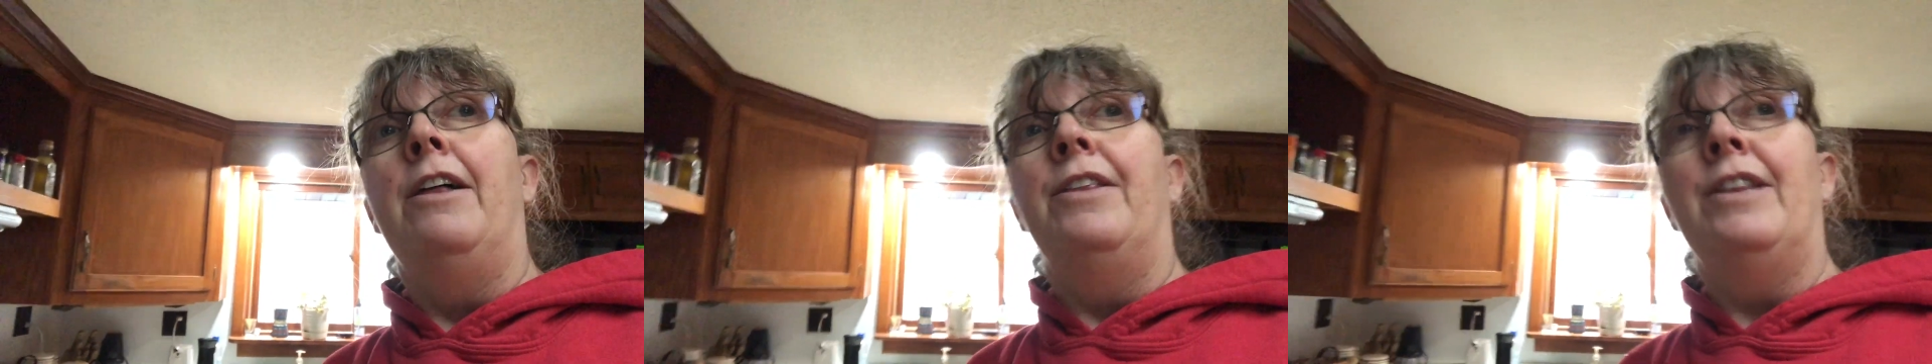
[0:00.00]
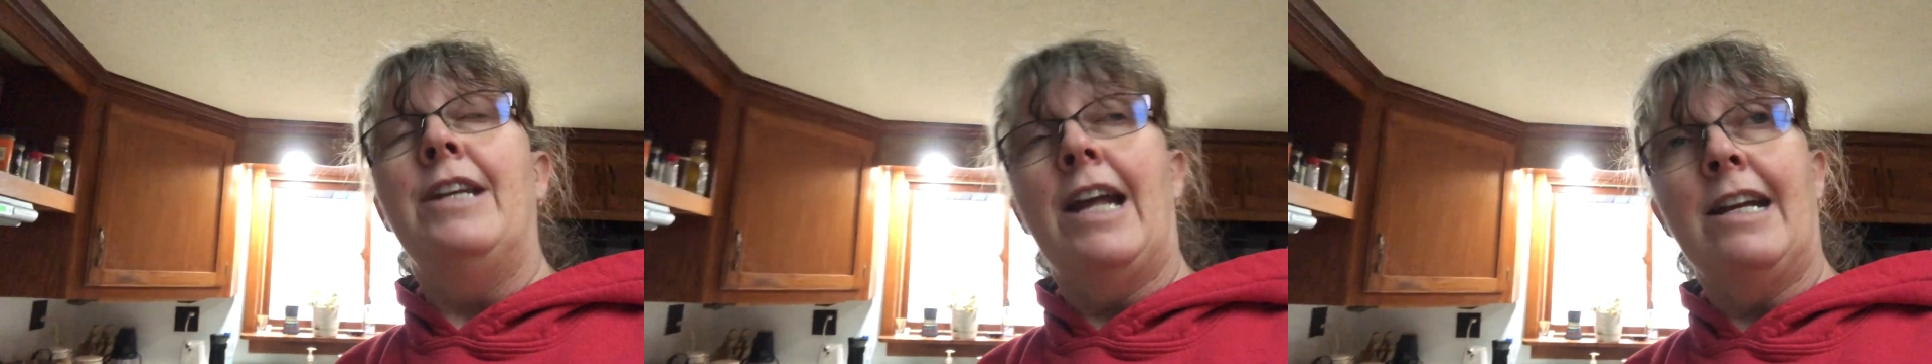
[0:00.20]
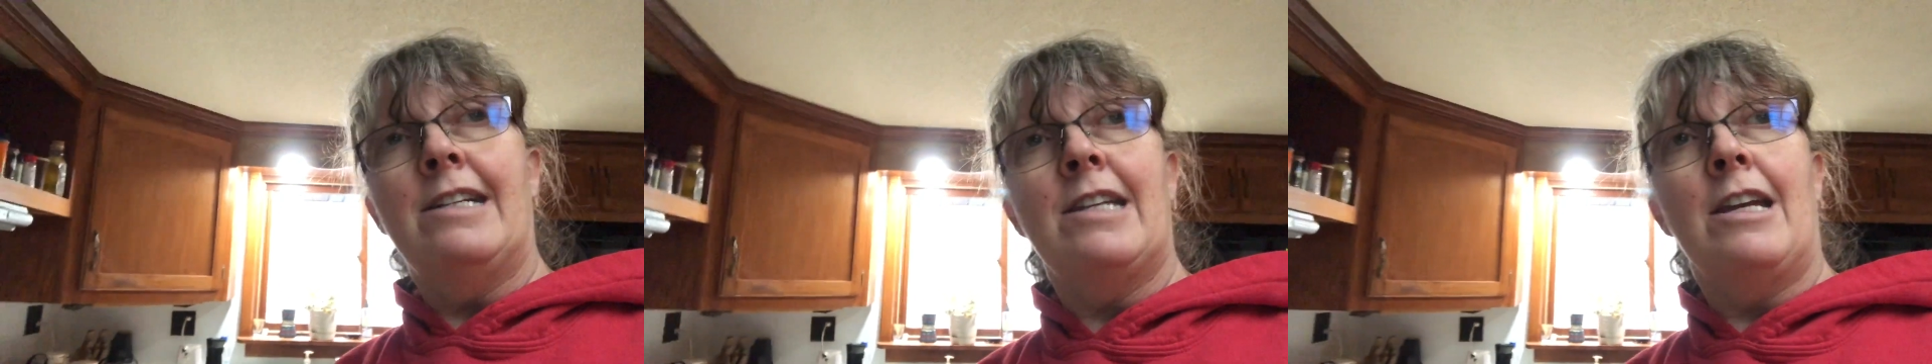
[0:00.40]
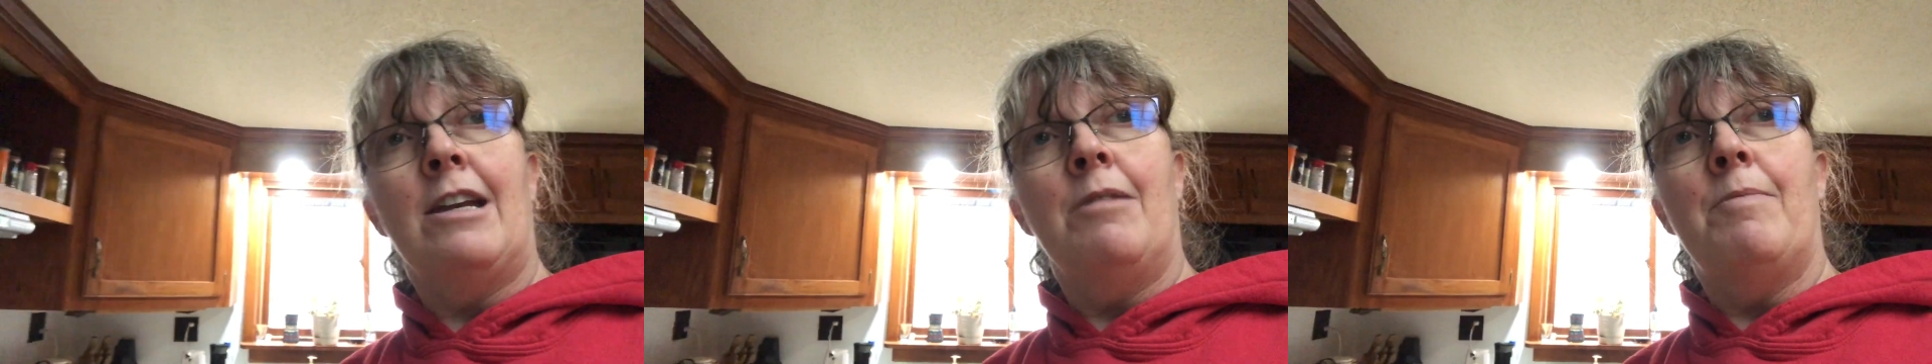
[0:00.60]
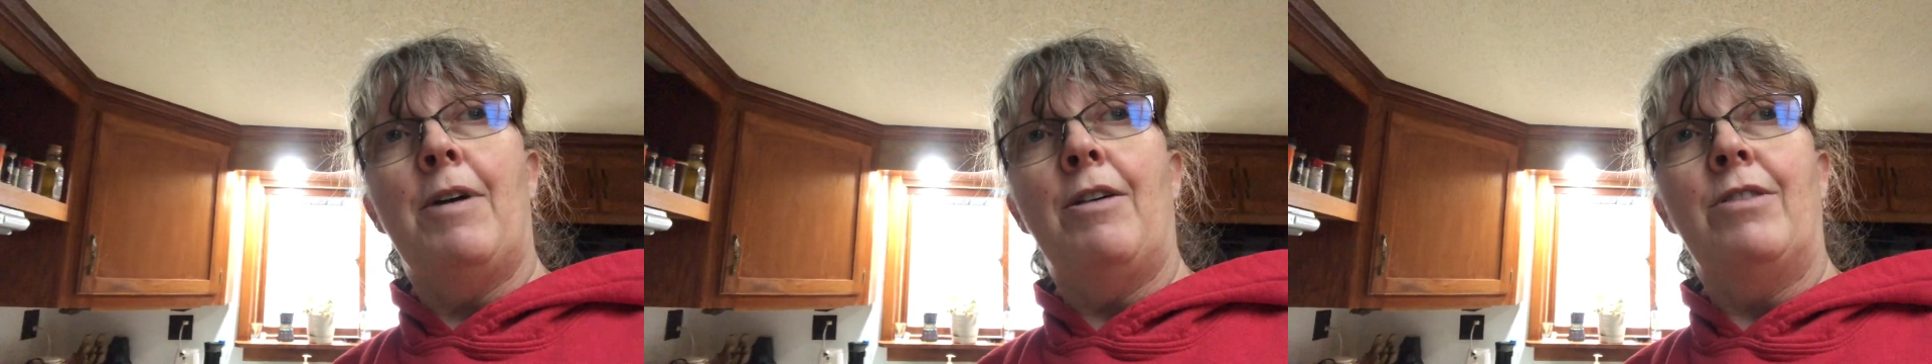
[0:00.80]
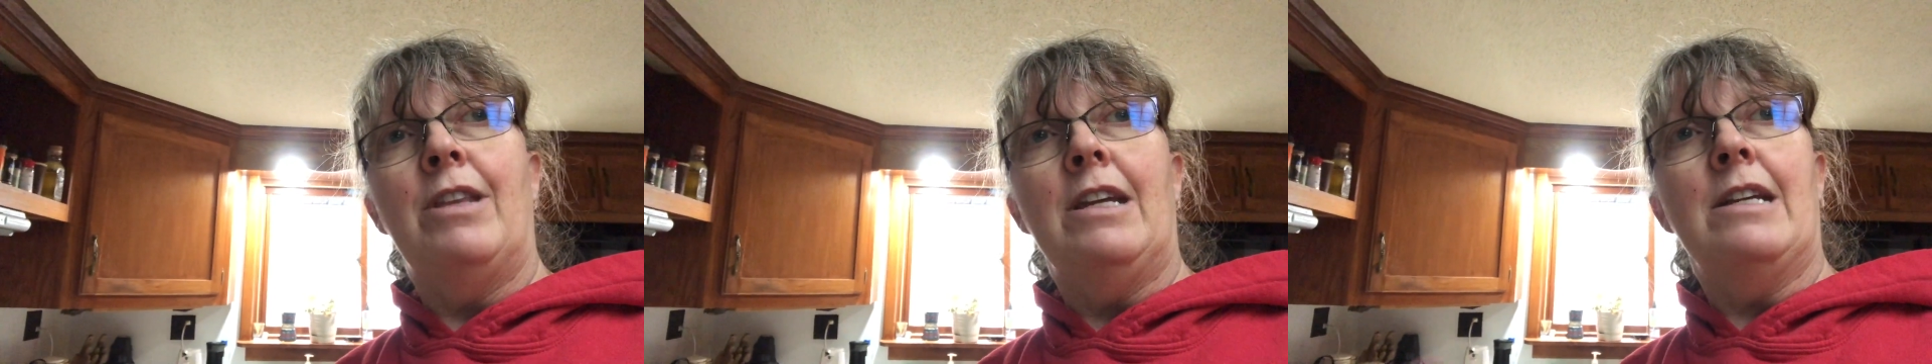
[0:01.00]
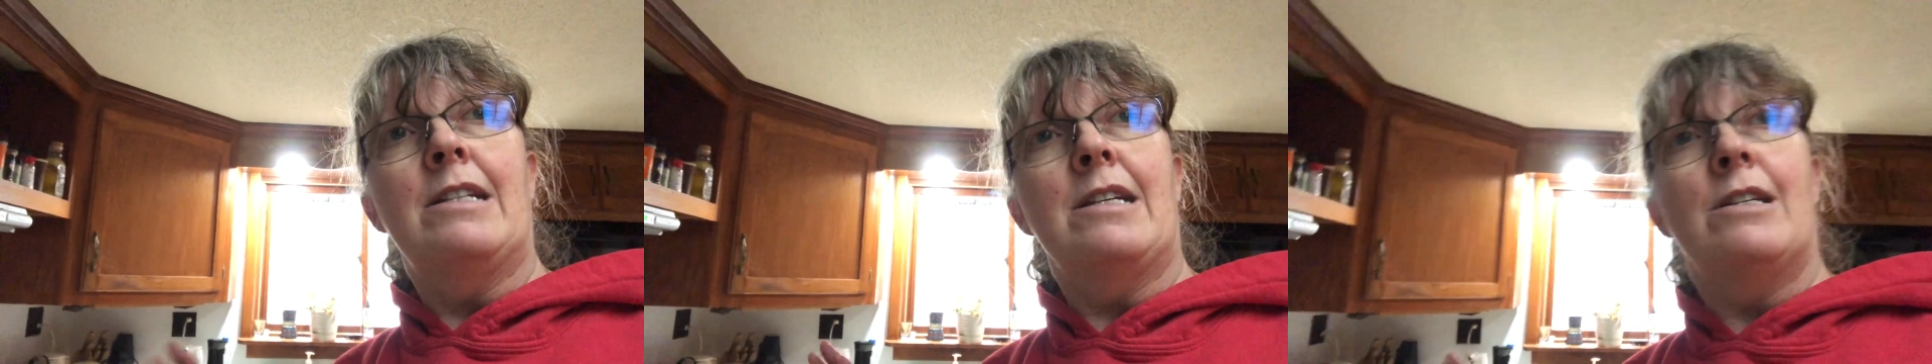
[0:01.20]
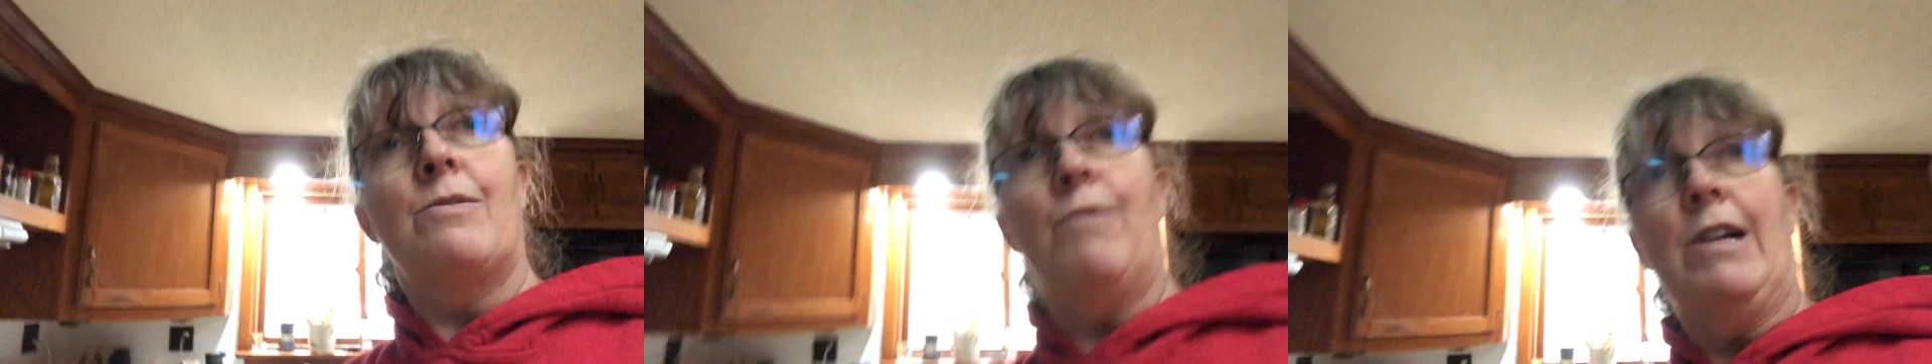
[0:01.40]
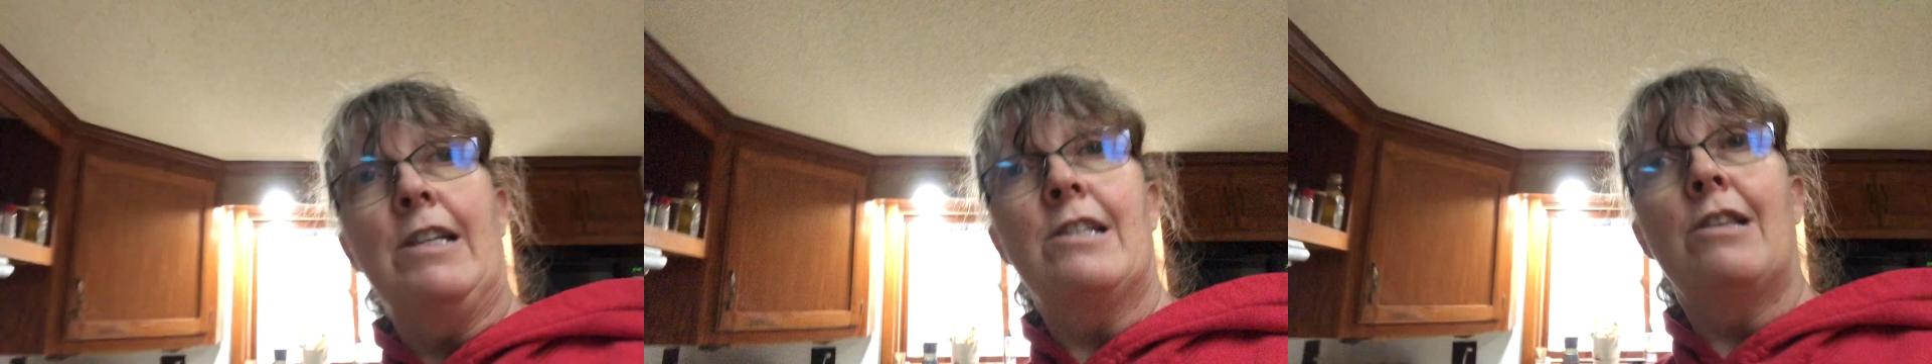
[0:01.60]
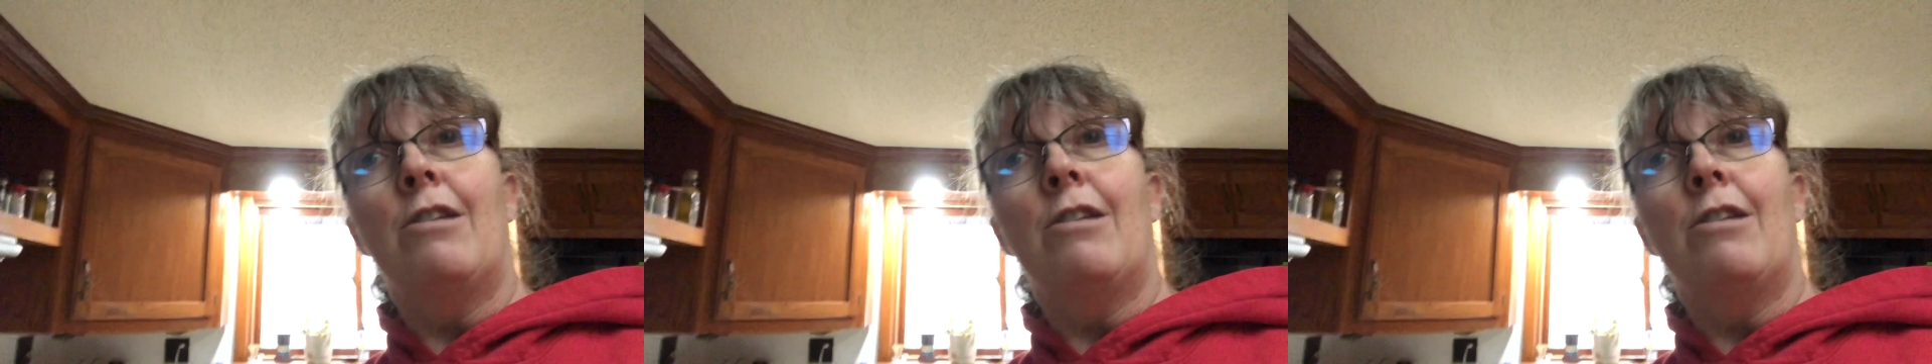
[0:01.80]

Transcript: Nice thing about these is once